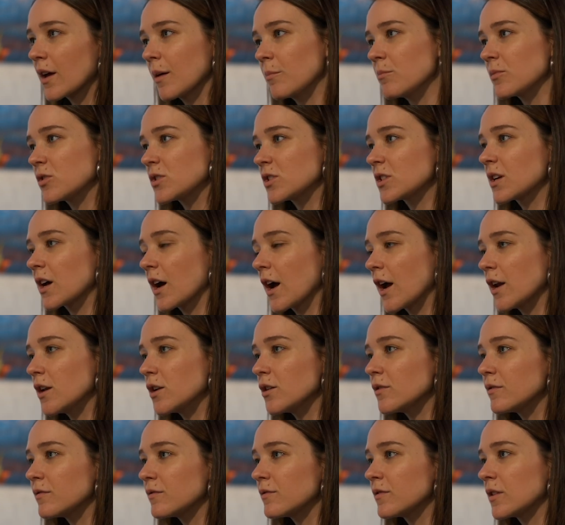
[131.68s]
I'm
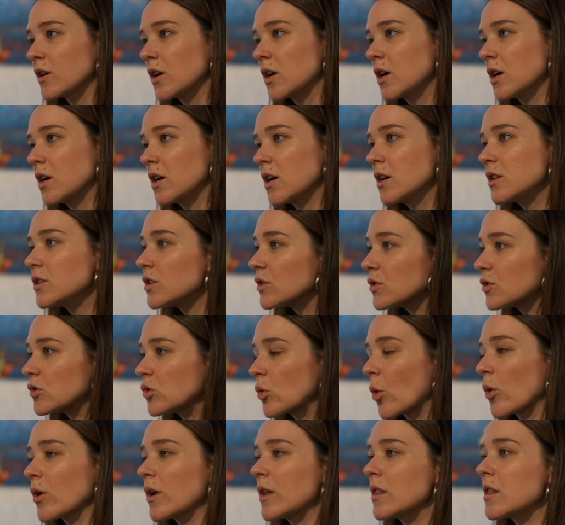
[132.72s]
kind of
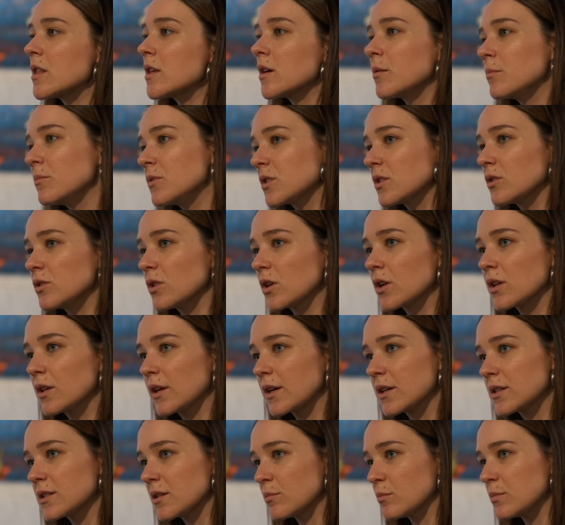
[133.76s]
distorting them to look
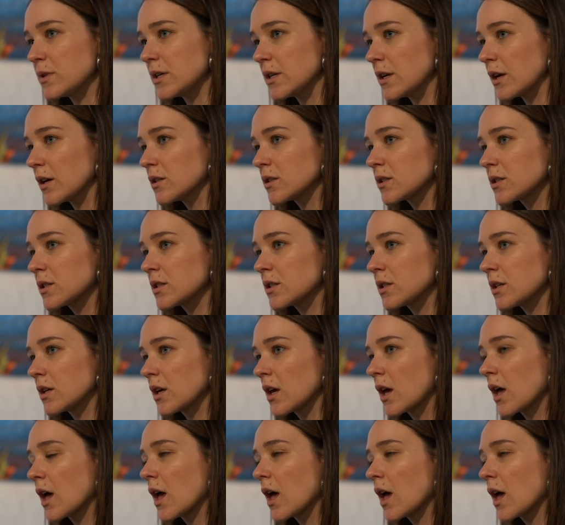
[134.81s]
like something else.